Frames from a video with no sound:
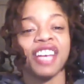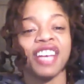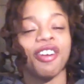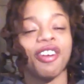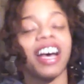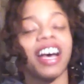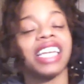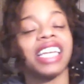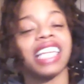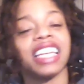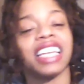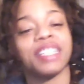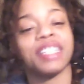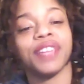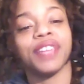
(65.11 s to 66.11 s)
Go ahead and
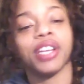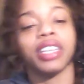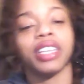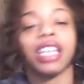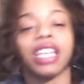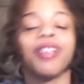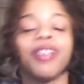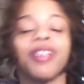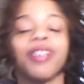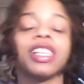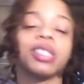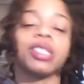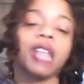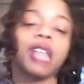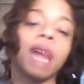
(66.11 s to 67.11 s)
like this video, hit that red
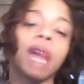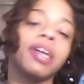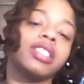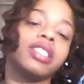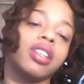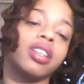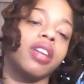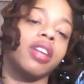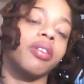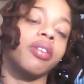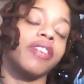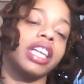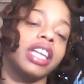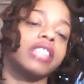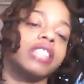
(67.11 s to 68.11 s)
subscribe button, turn on
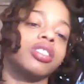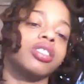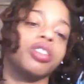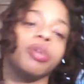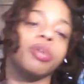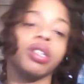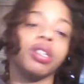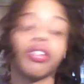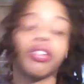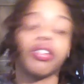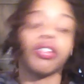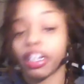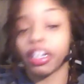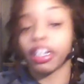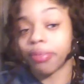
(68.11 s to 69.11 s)
notifications so you'll be
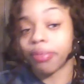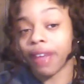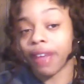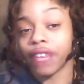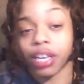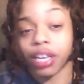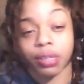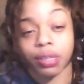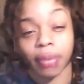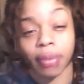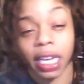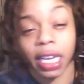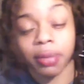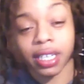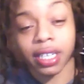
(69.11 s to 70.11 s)
notified of my videos,
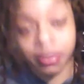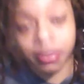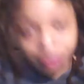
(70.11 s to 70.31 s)
baby.